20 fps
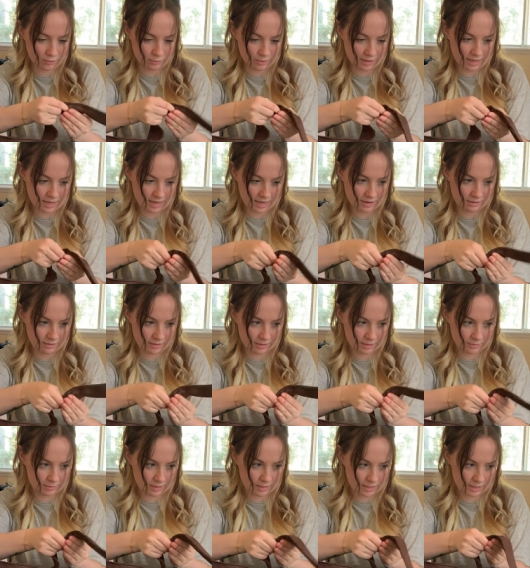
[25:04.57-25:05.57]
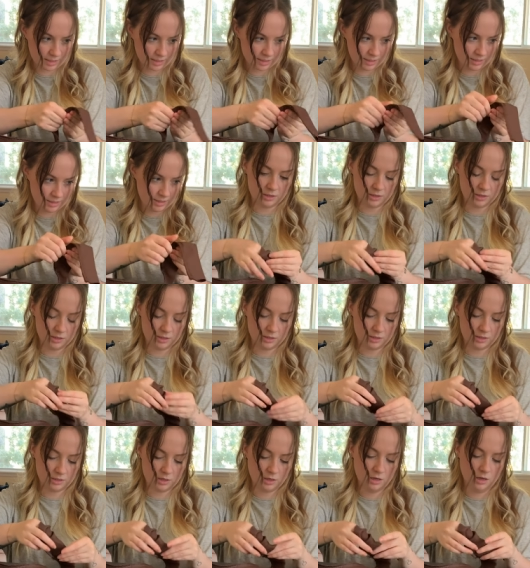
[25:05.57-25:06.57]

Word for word: three hours when I just...